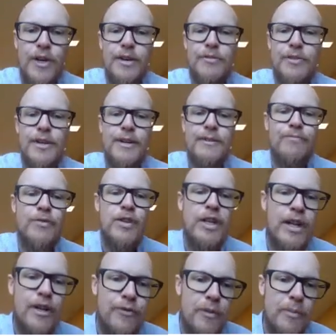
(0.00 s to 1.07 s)
there.
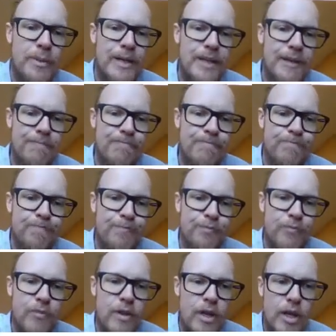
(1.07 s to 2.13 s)
For B,
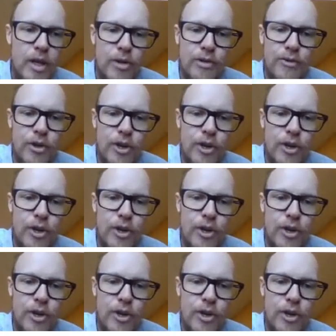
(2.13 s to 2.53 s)
we've